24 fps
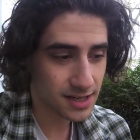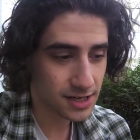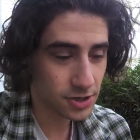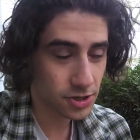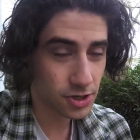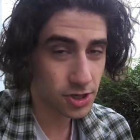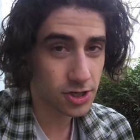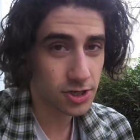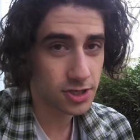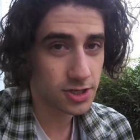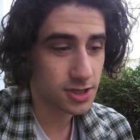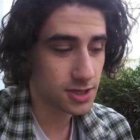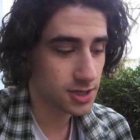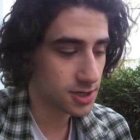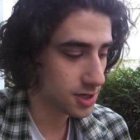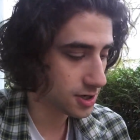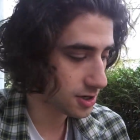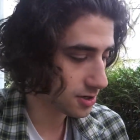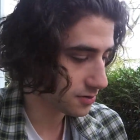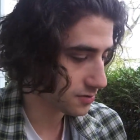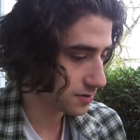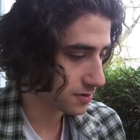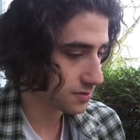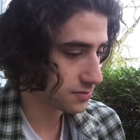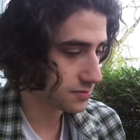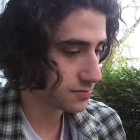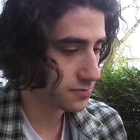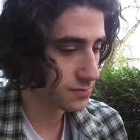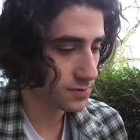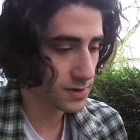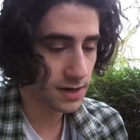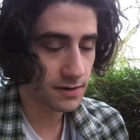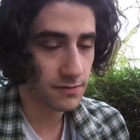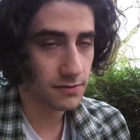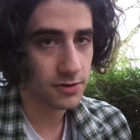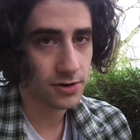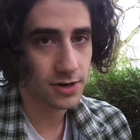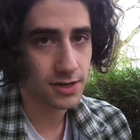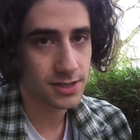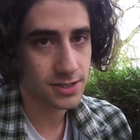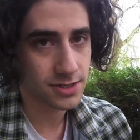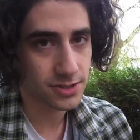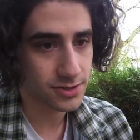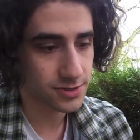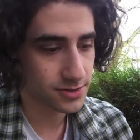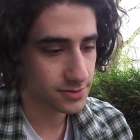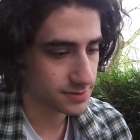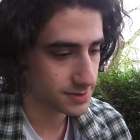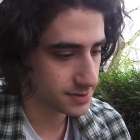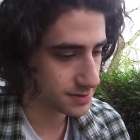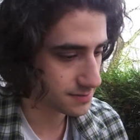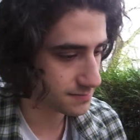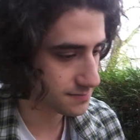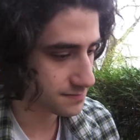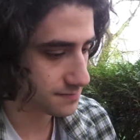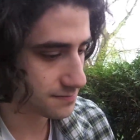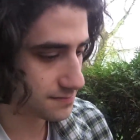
and you're good to go with whatever it is you're doing.